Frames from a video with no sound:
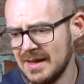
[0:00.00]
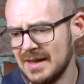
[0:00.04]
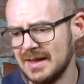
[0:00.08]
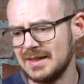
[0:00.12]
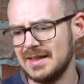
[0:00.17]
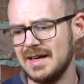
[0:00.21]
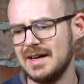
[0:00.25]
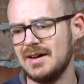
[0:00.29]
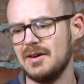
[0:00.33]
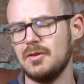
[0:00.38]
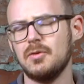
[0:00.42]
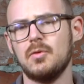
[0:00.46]

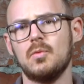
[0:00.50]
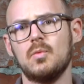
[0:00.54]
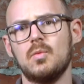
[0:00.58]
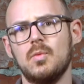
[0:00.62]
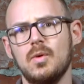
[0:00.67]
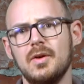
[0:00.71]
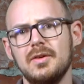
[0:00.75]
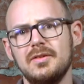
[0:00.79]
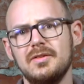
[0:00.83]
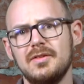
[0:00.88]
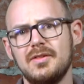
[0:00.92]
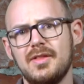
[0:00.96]
Now,
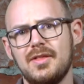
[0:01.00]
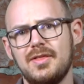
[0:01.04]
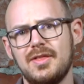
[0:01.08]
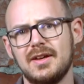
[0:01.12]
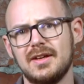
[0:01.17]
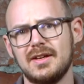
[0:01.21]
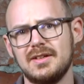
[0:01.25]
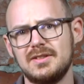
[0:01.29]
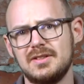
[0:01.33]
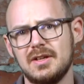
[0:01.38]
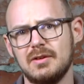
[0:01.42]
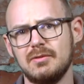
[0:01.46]
one other thing
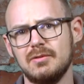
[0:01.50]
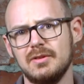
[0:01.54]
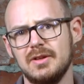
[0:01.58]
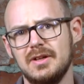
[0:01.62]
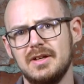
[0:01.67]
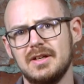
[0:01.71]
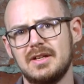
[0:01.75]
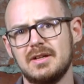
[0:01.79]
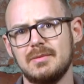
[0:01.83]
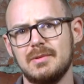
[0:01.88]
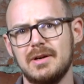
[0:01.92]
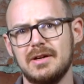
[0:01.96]
I don't
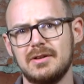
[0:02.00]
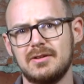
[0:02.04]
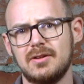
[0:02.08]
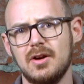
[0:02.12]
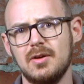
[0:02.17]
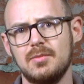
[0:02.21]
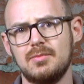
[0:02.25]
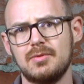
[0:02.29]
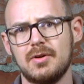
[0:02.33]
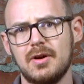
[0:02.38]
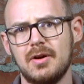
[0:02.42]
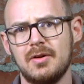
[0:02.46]
like about
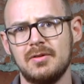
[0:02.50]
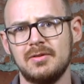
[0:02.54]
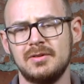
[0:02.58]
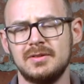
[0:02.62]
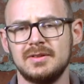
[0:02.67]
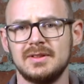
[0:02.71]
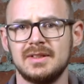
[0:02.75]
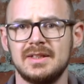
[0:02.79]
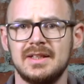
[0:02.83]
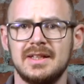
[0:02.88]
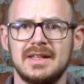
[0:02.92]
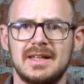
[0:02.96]
GoPro
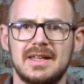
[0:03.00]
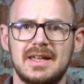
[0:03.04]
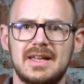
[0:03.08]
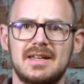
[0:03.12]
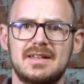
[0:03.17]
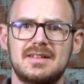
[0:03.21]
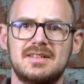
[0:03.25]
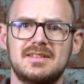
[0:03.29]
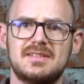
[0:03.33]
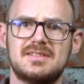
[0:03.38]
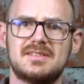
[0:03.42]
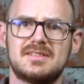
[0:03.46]

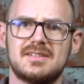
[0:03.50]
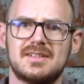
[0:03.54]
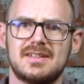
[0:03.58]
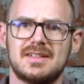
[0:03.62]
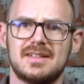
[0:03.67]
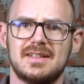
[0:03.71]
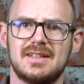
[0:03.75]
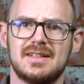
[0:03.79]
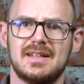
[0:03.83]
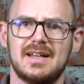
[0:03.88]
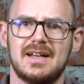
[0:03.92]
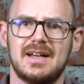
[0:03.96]
is,
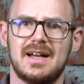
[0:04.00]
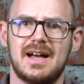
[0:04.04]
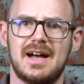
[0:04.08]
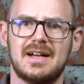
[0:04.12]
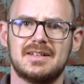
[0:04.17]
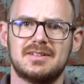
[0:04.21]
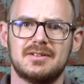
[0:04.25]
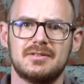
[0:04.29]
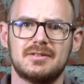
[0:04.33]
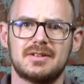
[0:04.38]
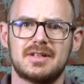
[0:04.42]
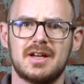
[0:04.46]
I
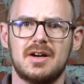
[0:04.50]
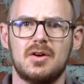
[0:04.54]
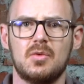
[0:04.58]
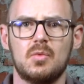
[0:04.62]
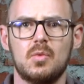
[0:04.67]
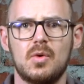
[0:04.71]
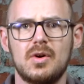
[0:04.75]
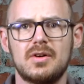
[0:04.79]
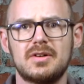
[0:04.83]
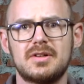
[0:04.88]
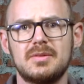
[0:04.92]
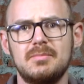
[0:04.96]
don't care
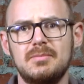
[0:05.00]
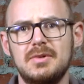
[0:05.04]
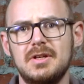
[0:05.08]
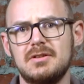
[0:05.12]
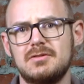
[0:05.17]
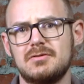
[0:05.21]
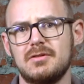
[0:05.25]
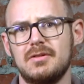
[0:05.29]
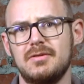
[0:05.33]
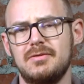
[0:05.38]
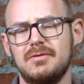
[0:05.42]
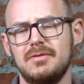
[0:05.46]
what
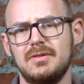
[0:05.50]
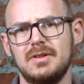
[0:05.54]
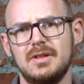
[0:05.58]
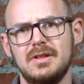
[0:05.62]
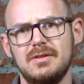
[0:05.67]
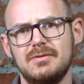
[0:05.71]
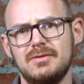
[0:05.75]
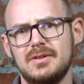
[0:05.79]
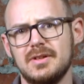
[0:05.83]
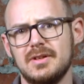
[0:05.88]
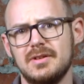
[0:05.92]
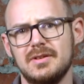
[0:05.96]
computer
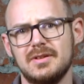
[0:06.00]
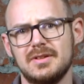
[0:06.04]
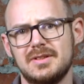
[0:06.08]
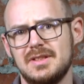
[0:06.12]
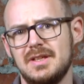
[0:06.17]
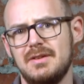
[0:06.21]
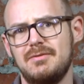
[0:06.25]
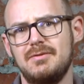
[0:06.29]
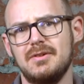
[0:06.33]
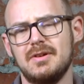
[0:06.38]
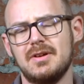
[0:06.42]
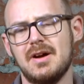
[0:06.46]
you've got,
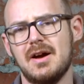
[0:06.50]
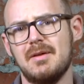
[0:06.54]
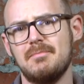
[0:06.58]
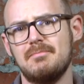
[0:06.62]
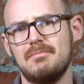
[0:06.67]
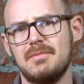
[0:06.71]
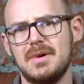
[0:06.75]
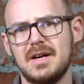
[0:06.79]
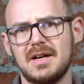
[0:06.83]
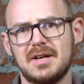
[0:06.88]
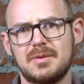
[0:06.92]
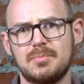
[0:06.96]
if you've got a
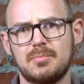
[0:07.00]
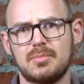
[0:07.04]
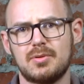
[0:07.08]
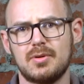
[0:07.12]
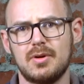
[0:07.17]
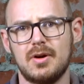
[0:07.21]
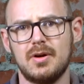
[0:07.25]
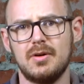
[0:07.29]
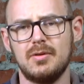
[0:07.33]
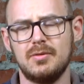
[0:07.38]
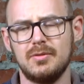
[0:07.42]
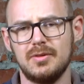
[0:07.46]
Mac
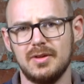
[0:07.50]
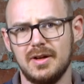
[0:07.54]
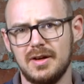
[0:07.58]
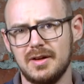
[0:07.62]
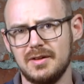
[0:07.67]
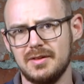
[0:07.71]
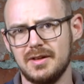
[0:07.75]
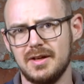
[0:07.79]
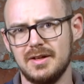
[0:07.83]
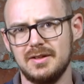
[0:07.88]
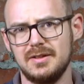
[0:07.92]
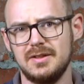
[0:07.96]
Pro like
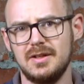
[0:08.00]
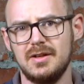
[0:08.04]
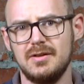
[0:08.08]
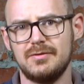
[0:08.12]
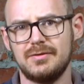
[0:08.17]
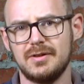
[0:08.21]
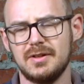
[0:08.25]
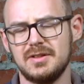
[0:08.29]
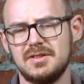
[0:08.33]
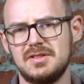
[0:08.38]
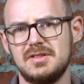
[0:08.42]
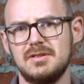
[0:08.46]
that new
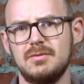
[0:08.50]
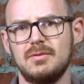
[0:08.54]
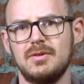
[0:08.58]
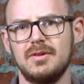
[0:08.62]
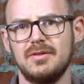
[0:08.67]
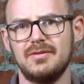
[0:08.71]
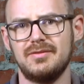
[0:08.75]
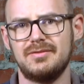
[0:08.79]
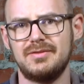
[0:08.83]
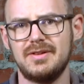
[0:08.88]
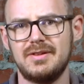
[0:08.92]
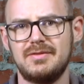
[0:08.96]
fancy
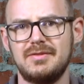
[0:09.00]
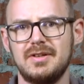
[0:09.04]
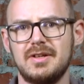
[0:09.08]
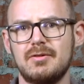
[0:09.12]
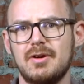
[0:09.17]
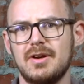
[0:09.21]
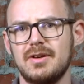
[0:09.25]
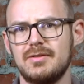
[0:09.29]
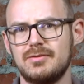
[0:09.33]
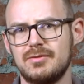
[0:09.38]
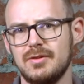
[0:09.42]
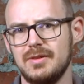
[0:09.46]
one, 50
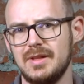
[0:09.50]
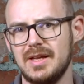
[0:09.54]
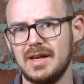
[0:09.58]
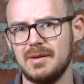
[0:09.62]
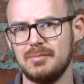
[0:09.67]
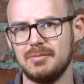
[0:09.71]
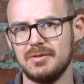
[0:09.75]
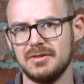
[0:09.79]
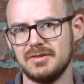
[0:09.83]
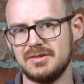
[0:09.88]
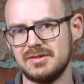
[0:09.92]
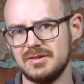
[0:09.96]
grand from the
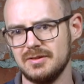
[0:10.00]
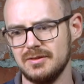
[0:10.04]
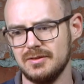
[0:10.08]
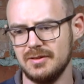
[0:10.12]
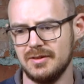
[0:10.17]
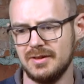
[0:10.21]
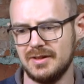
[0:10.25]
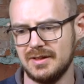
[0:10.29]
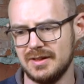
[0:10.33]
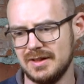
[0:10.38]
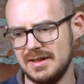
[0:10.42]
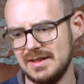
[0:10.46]
Apple
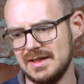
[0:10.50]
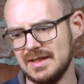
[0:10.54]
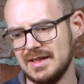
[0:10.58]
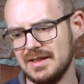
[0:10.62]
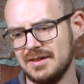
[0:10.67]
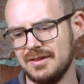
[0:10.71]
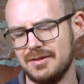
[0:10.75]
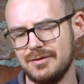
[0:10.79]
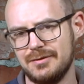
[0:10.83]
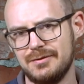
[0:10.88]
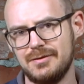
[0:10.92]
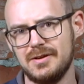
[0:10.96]
Store,
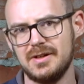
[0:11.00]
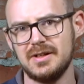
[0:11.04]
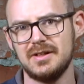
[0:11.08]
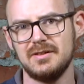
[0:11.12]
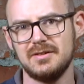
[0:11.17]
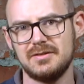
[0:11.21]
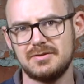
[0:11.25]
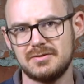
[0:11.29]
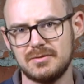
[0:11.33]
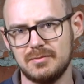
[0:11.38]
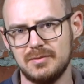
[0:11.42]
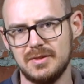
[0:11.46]
the
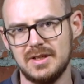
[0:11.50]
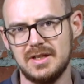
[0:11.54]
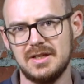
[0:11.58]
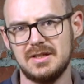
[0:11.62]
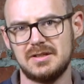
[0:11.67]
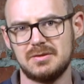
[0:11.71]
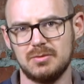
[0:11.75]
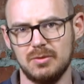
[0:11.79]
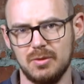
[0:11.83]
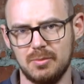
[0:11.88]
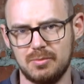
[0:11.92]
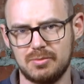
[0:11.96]
files from
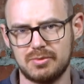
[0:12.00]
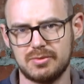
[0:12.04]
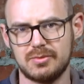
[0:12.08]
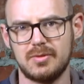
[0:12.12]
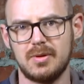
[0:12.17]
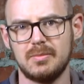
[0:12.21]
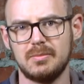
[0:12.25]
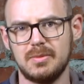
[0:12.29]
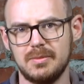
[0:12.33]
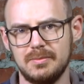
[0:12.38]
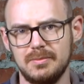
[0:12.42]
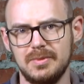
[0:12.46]
this will
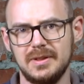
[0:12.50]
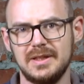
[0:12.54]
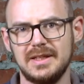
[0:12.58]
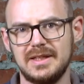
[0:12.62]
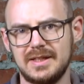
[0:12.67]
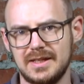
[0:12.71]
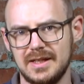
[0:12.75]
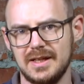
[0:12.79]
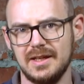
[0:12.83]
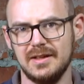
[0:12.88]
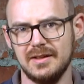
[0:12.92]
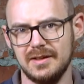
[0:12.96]
probably
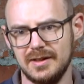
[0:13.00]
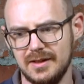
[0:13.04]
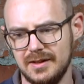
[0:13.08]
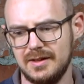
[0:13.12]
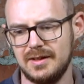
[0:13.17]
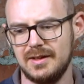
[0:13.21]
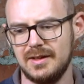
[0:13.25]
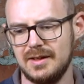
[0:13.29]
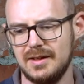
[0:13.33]
kill it.